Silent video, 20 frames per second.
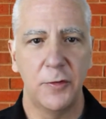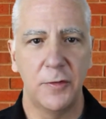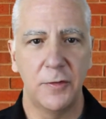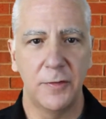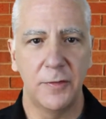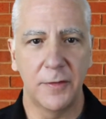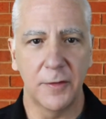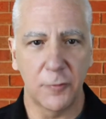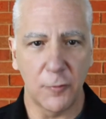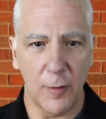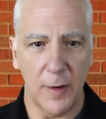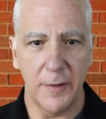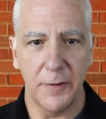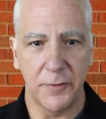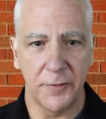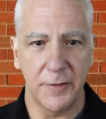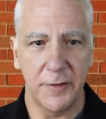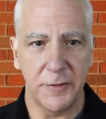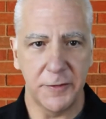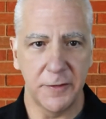the
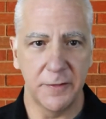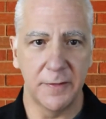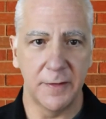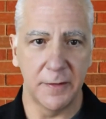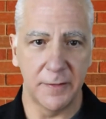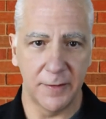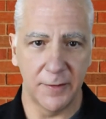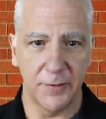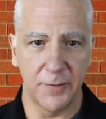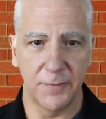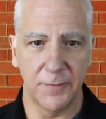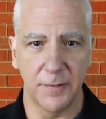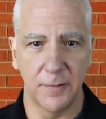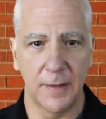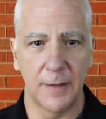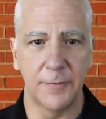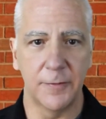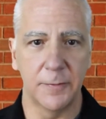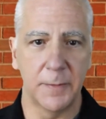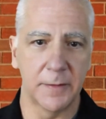quantization that TensorFlow
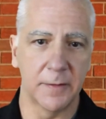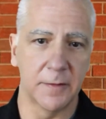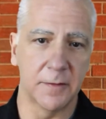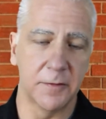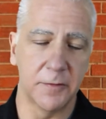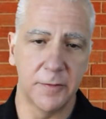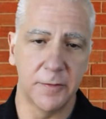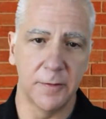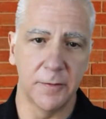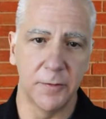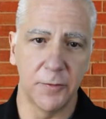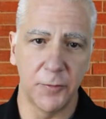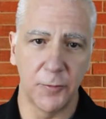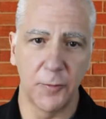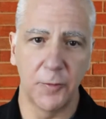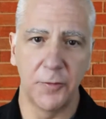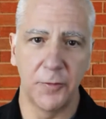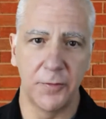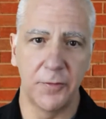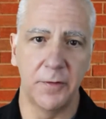Lite for microcontrollers
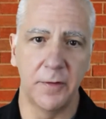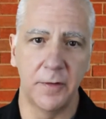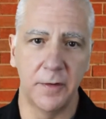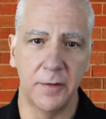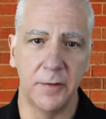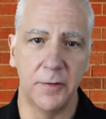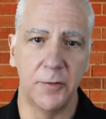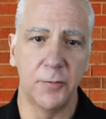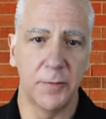forces you to use,